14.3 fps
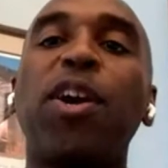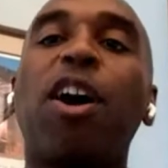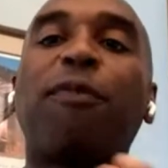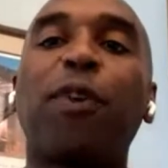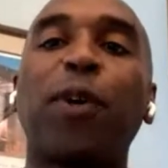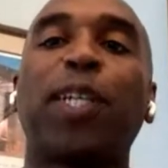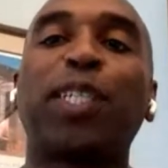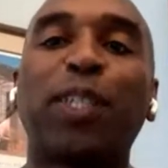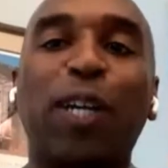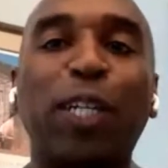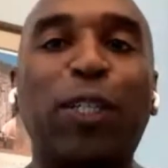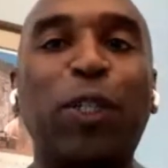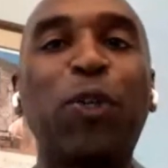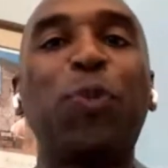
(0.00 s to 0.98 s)
are focused on
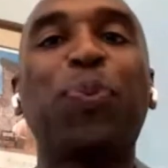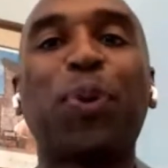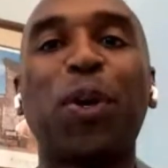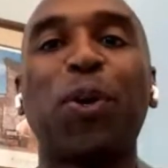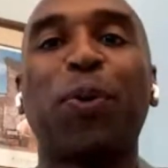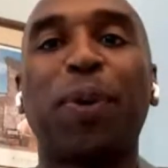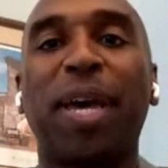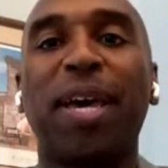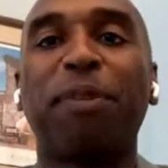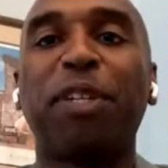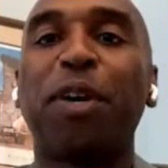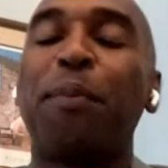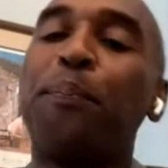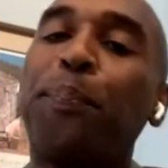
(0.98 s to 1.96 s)
two programs,
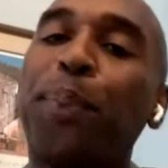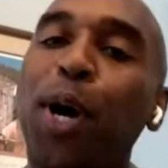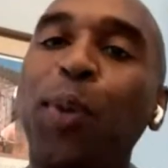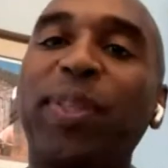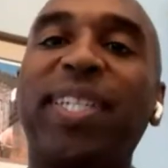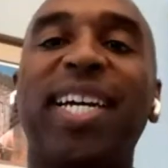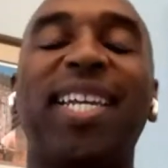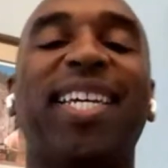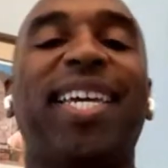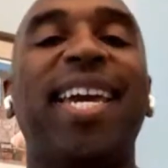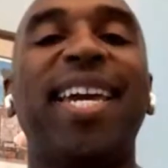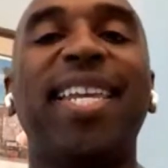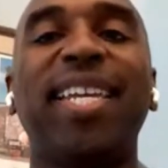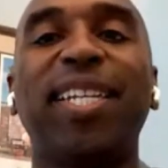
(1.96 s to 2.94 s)
both
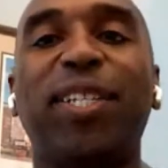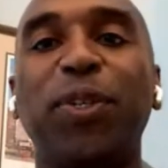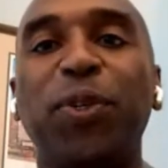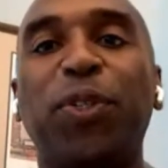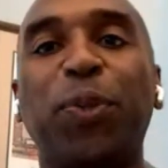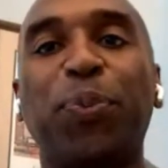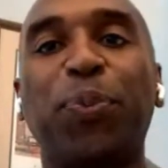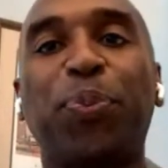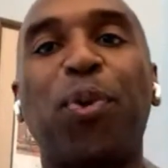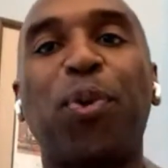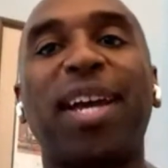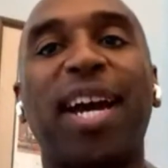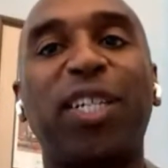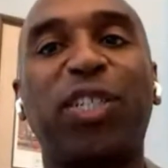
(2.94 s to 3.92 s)
dedicated to
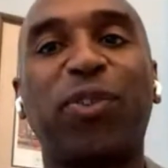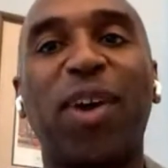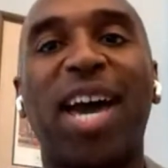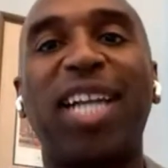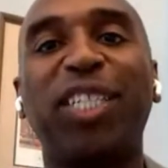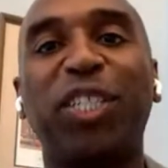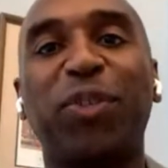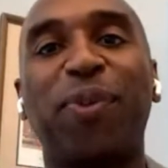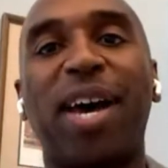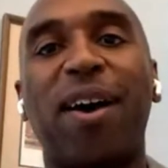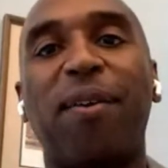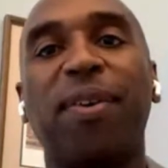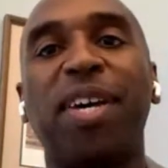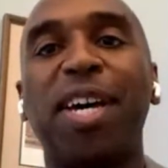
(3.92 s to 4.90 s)
supporting our strategy
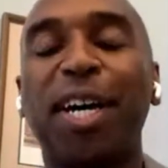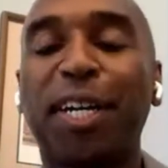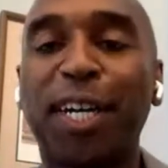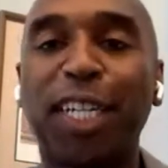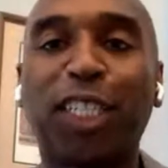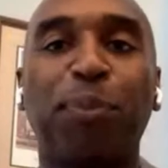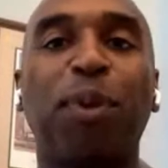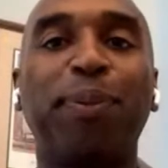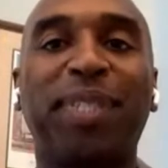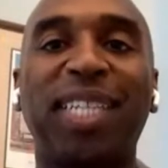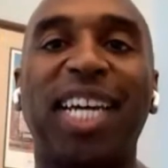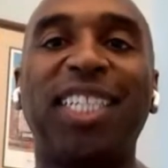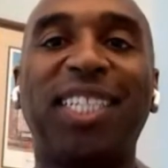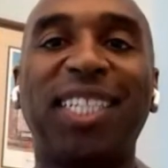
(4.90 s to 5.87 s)
around customer
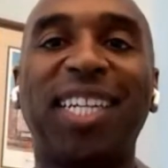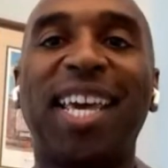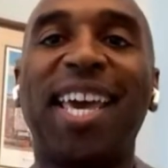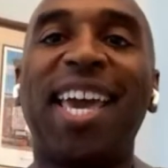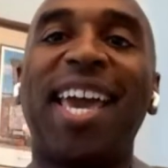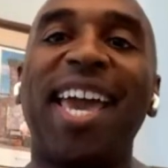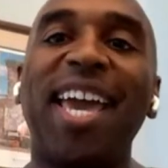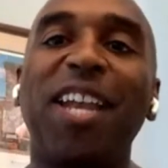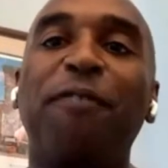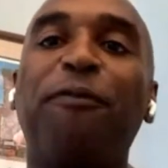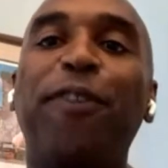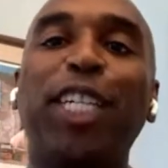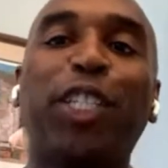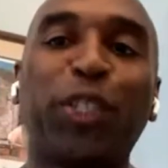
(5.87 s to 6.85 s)
obsession and
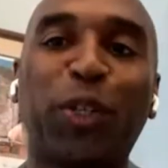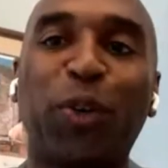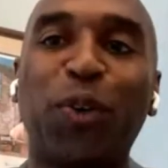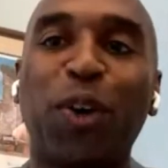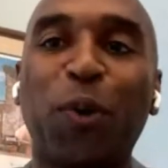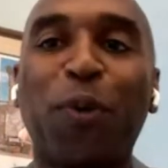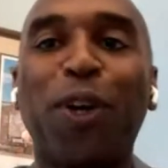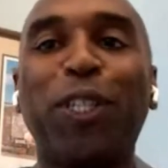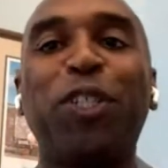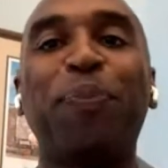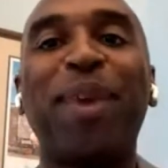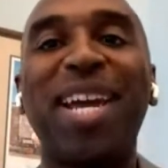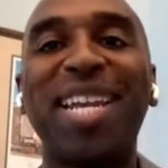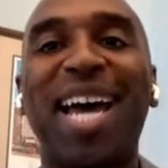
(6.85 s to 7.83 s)
phygital, a word
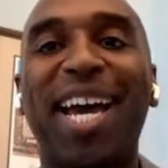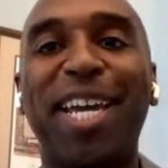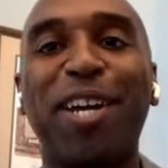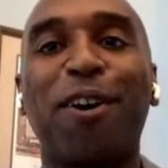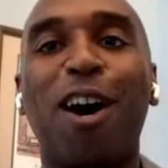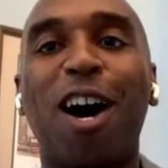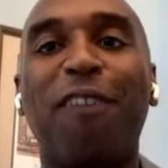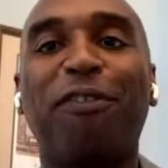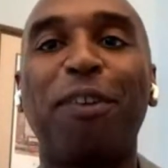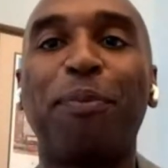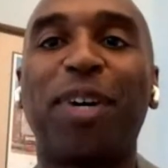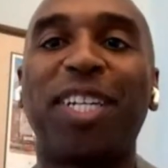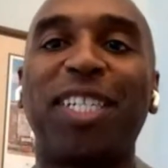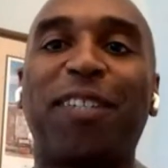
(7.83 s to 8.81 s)
you may not hear
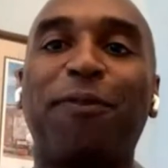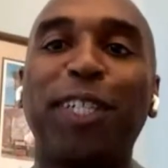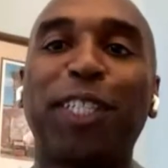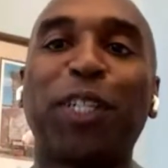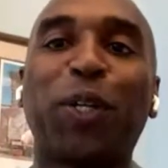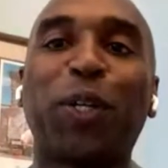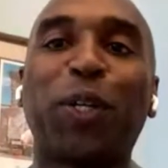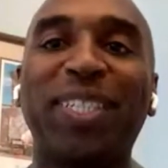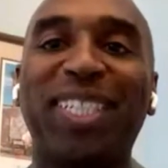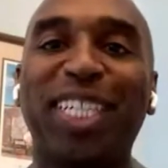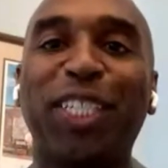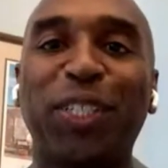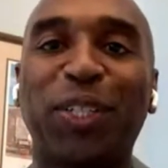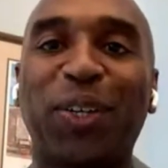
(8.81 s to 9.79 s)
often, but it's physical and
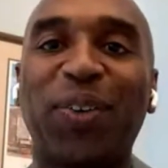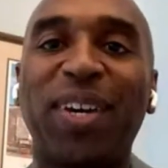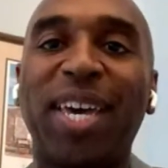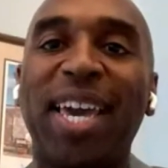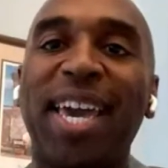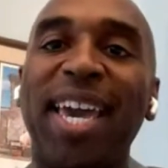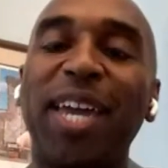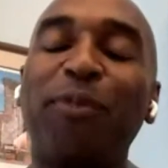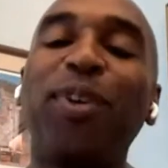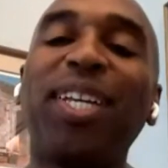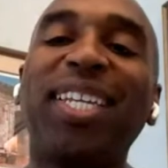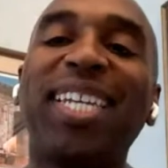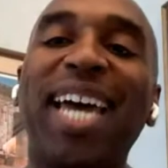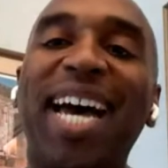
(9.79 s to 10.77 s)
digital. And
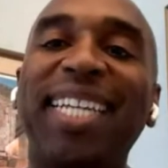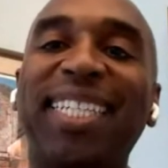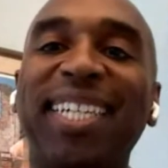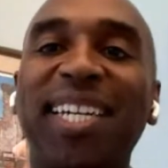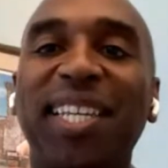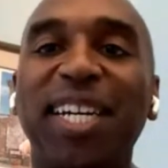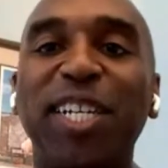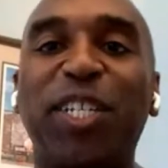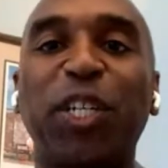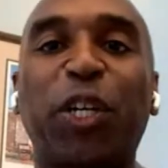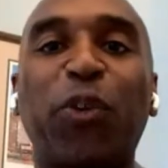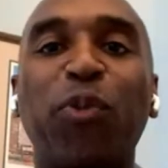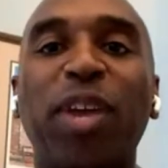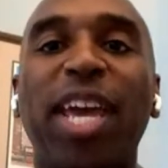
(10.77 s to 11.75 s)
really the idea there is to
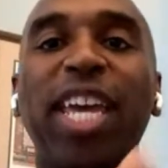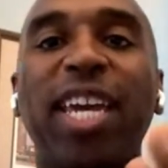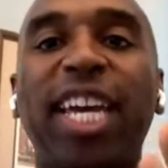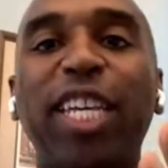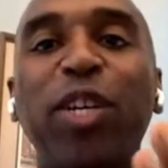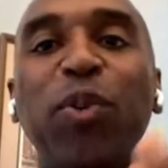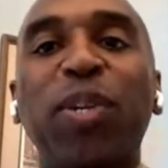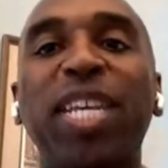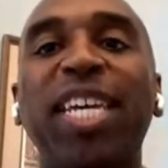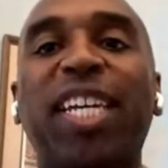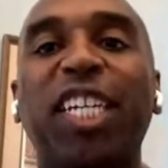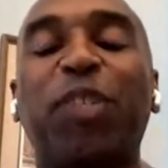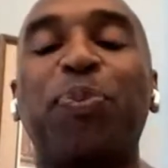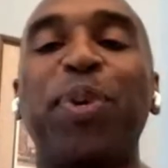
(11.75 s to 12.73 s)
create a unique
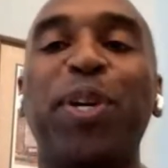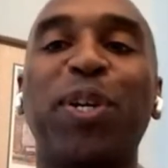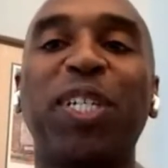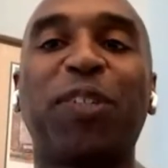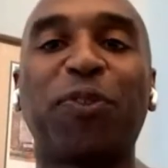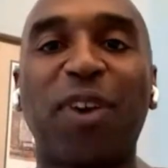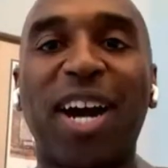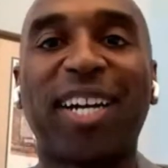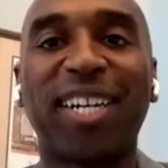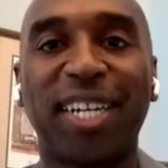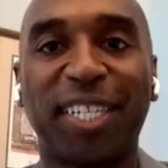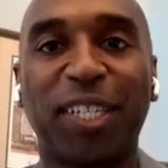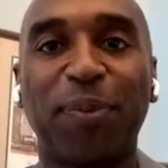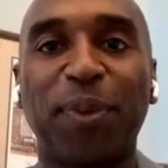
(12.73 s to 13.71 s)
experience for our
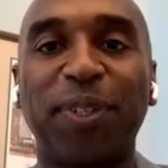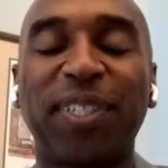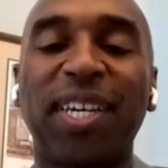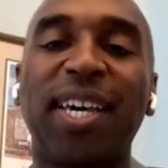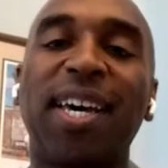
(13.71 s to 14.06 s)
customers.